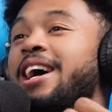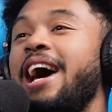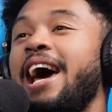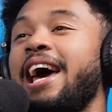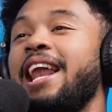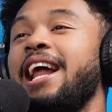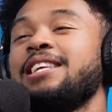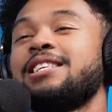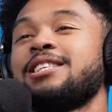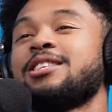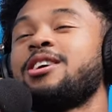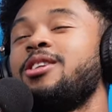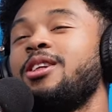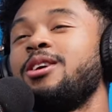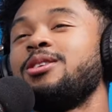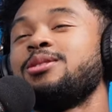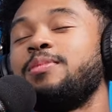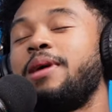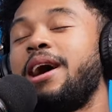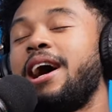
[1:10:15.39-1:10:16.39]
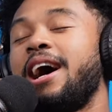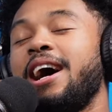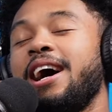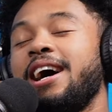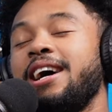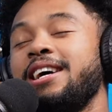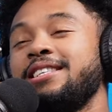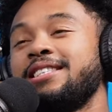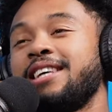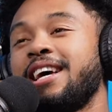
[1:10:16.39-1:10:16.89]
And I just closed my
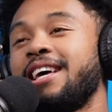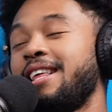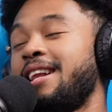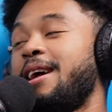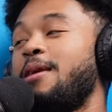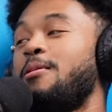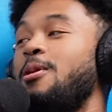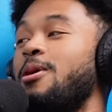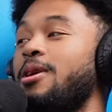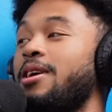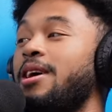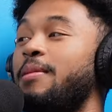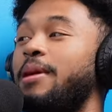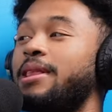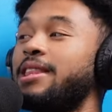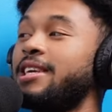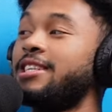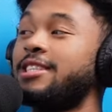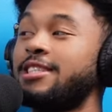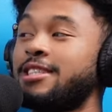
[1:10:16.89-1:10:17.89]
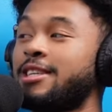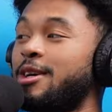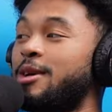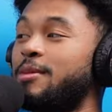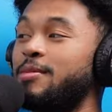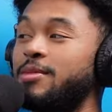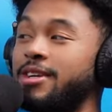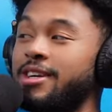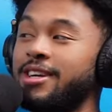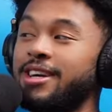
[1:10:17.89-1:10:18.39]
eyes. And then I woke up. I think he just killed me.